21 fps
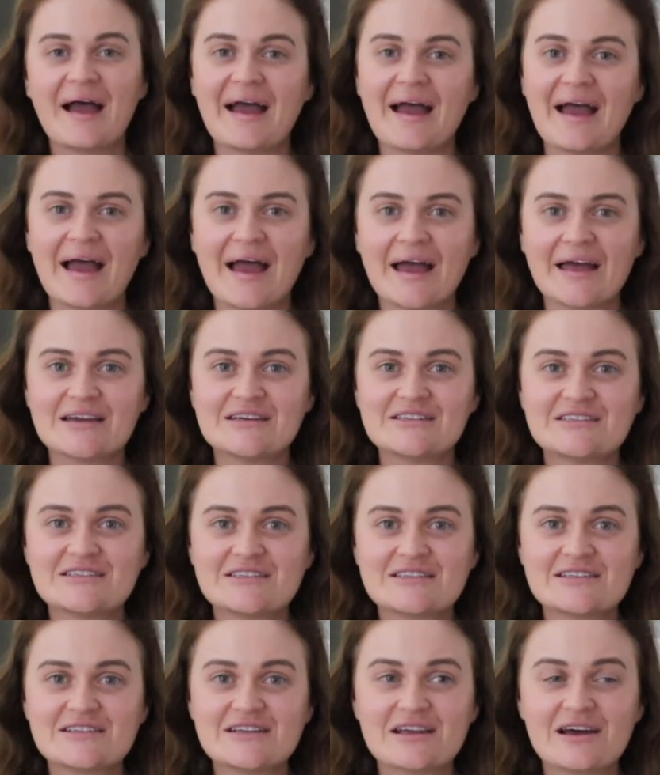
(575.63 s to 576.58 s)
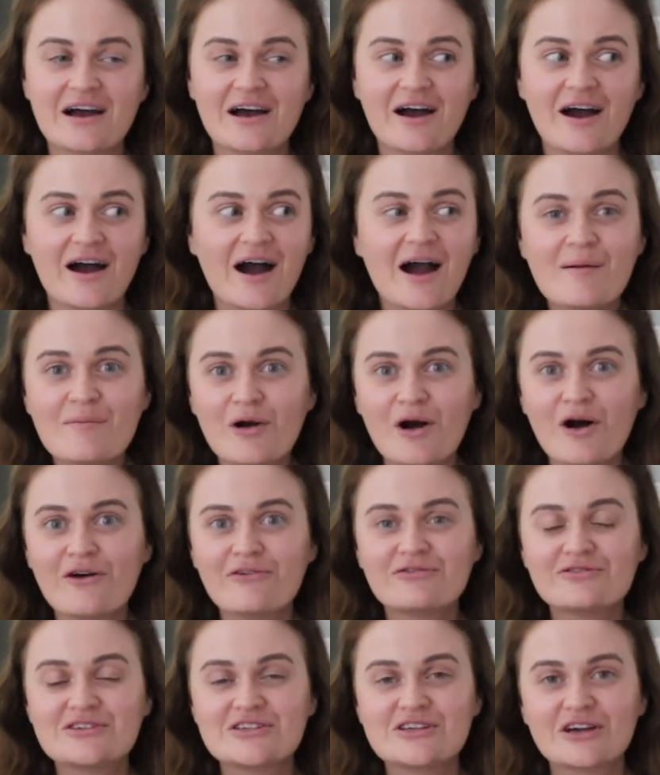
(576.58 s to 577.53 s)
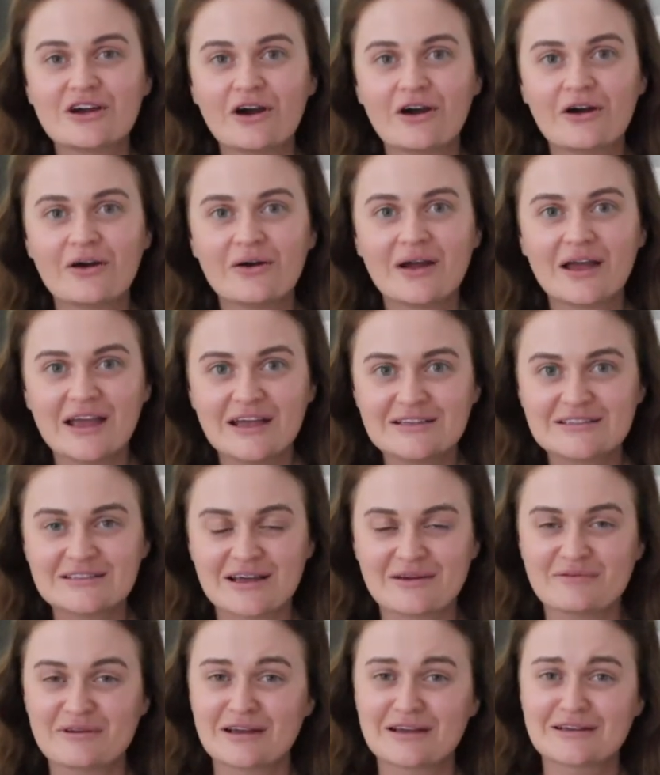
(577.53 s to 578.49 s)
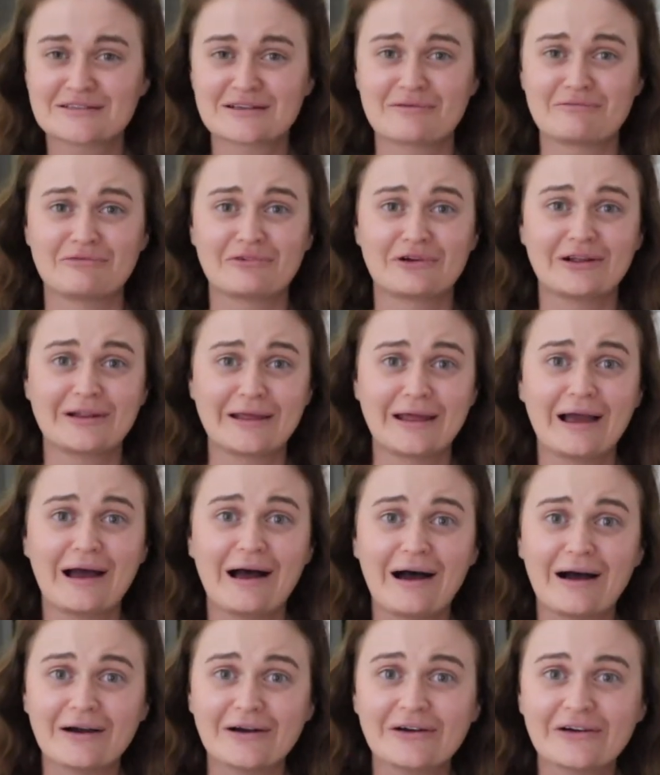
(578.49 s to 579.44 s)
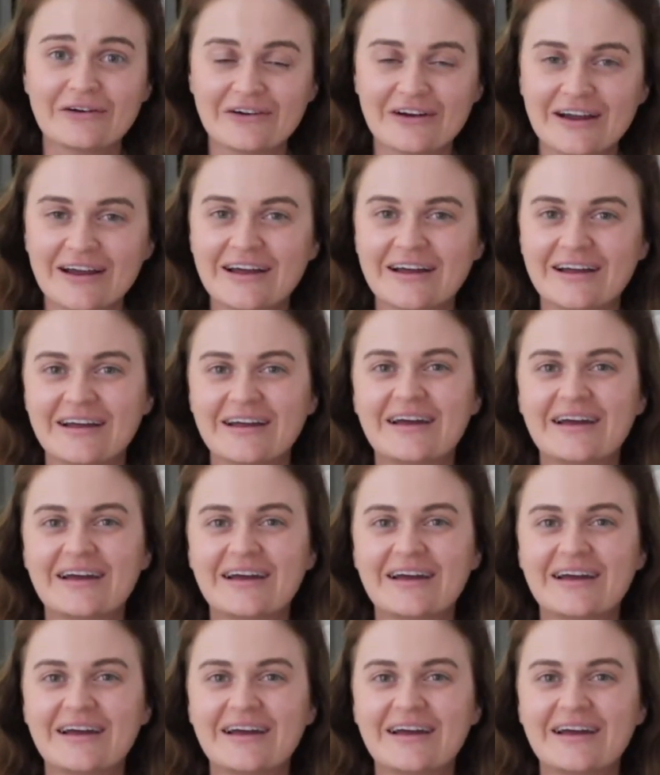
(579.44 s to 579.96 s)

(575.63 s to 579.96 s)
And I'm off to go eat something because I'm really hungry.